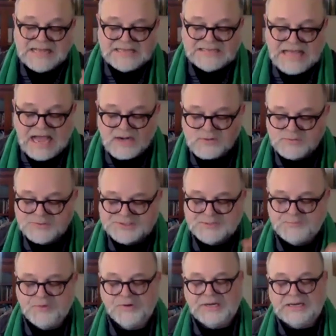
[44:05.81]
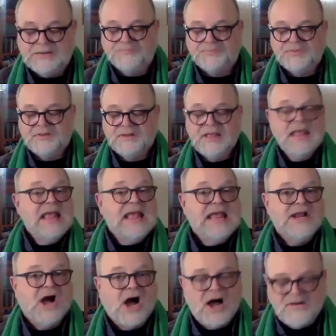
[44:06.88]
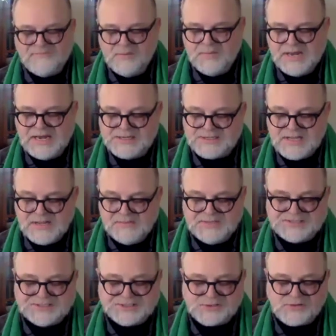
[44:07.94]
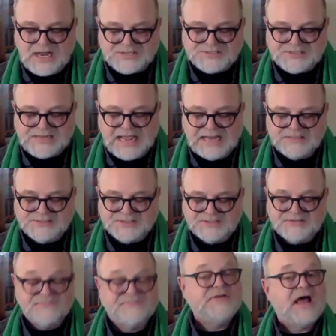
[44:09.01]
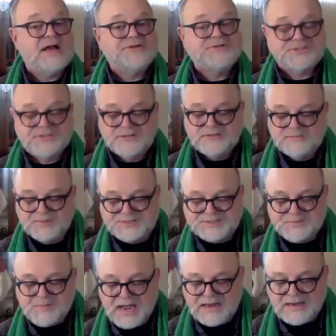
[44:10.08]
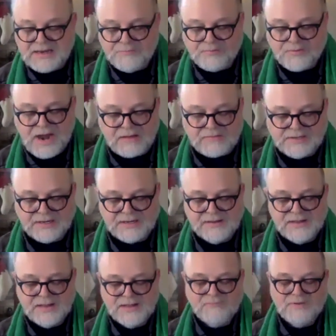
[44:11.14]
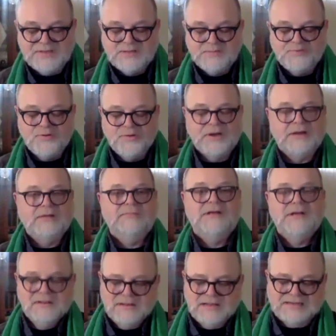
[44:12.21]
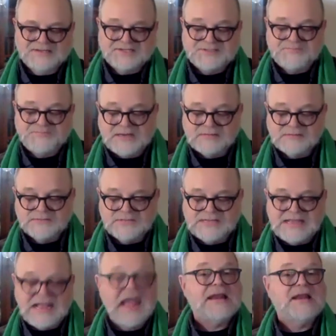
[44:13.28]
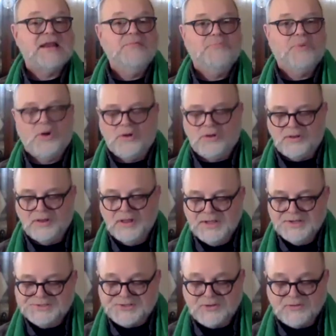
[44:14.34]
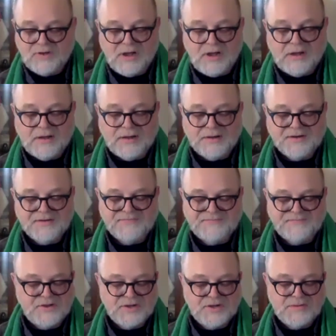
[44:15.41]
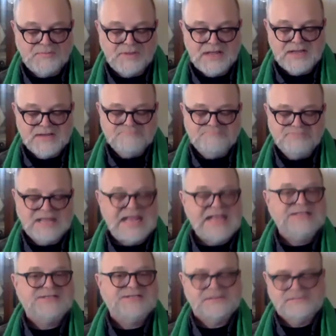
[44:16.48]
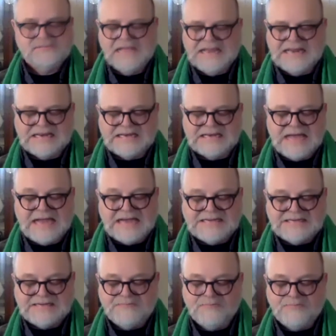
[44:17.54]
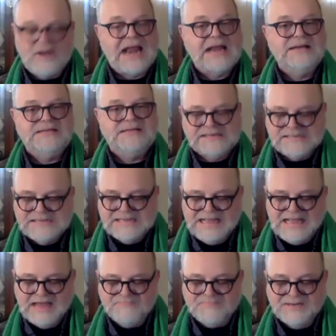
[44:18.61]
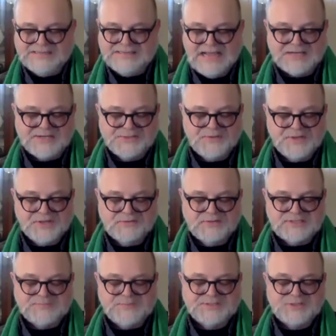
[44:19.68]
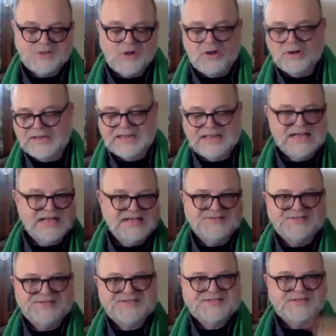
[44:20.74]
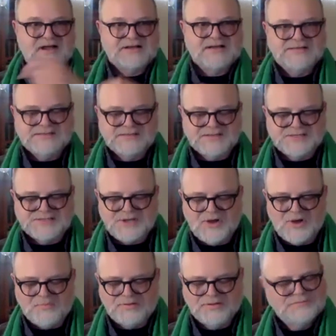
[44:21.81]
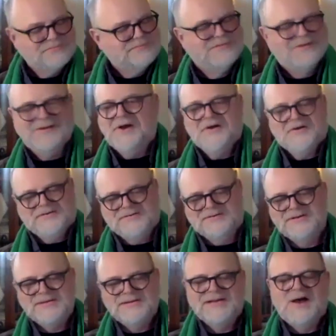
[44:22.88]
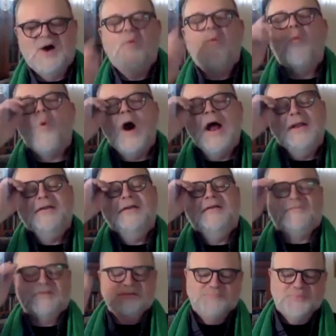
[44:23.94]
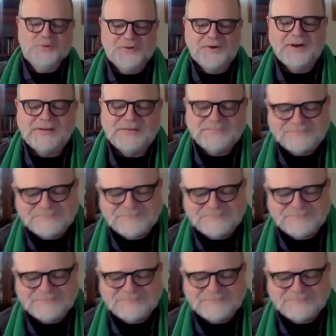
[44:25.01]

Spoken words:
That was the pudding. In half a minute, Mrs. Cratchit entered, flushed, but smiling proudly, with the pudding, like a speckled cannonball, so hard and firm, blazing in ignited brandy, and bedecked with Christmas holly stuck into the top. Oh, a wonderful pudding.